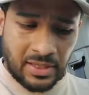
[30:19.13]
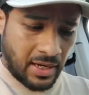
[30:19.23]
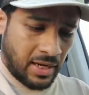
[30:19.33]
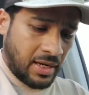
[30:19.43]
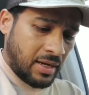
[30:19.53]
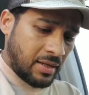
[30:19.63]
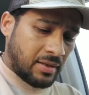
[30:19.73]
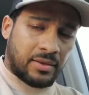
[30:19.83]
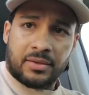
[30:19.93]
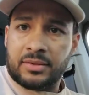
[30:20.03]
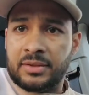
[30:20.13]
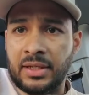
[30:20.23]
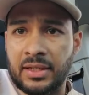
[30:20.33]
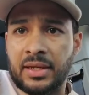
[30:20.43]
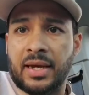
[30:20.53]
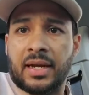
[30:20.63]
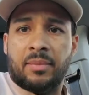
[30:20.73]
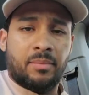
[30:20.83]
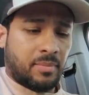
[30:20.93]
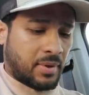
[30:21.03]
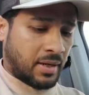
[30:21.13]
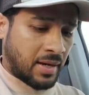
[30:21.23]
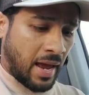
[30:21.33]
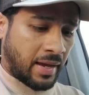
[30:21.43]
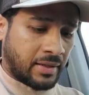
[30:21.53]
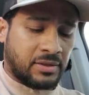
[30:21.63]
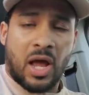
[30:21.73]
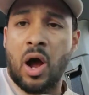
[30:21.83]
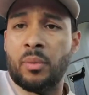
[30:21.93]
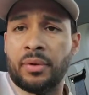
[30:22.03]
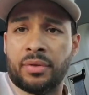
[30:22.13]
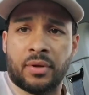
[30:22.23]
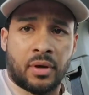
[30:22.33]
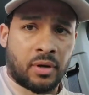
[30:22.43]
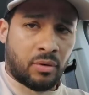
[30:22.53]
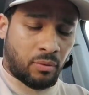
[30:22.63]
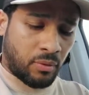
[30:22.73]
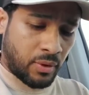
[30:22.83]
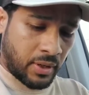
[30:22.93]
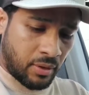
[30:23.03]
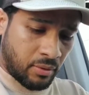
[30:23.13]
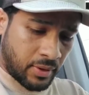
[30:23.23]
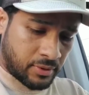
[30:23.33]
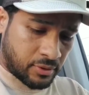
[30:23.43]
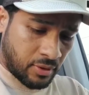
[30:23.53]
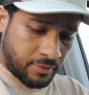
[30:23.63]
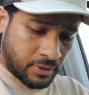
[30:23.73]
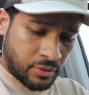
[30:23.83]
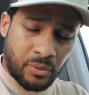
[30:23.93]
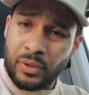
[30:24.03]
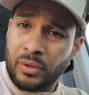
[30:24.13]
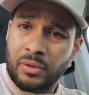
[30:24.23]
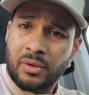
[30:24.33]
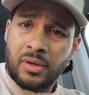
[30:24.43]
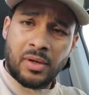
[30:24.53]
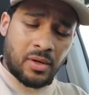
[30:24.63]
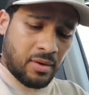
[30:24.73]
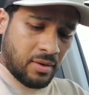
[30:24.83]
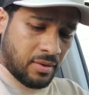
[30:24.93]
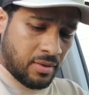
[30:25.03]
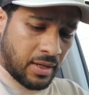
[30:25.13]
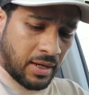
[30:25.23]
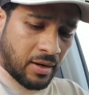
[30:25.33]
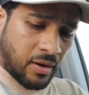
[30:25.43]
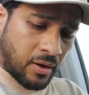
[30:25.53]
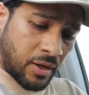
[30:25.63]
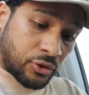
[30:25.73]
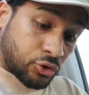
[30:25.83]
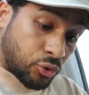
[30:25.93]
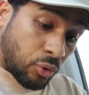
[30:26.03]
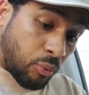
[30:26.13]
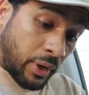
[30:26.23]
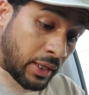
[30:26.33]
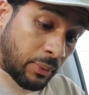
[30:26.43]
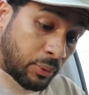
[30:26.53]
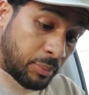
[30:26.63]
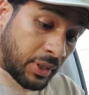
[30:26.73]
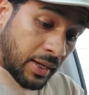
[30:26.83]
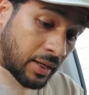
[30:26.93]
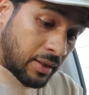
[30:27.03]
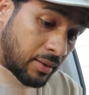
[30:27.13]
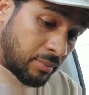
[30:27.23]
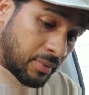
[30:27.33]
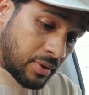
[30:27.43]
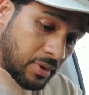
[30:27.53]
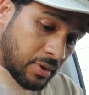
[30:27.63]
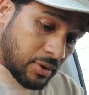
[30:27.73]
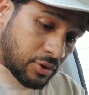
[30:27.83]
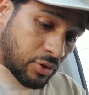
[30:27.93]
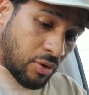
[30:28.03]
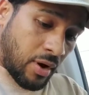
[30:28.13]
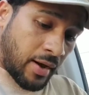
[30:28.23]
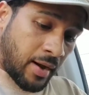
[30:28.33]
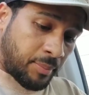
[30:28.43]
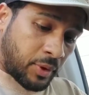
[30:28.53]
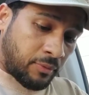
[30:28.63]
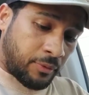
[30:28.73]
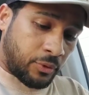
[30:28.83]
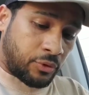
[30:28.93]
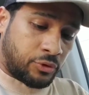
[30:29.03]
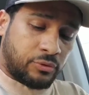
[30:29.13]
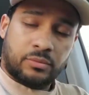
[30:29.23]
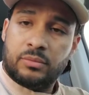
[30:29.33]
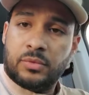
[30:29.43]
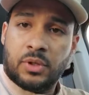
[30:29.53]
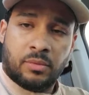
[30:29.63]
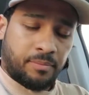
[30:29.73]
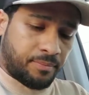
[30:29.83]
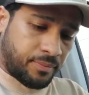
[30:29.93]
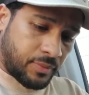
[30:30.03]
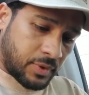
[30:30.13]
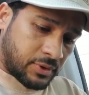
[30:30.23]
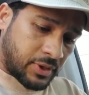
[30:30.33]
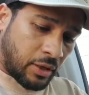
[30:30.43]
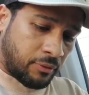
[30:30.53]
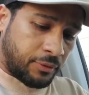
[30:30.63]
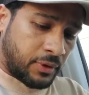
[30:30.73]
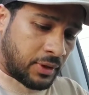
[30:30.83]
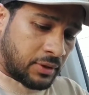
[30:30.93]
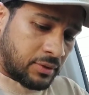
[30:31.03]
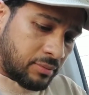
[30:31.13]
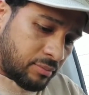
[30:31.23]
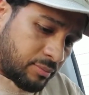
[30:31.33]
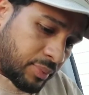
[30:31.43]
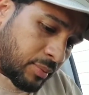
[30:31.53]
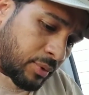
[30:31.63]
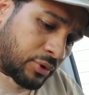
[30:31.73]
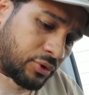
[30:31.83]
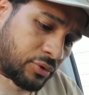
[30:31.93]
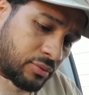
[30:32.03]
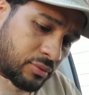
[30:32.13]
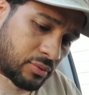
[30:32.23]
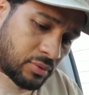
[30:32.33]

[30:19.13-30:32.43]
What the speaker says: They didn't get them, and I guess now with Corona and all that stuff that's going on, they are not sure when they would be getting them. So I opted for just, settle for these pretty much.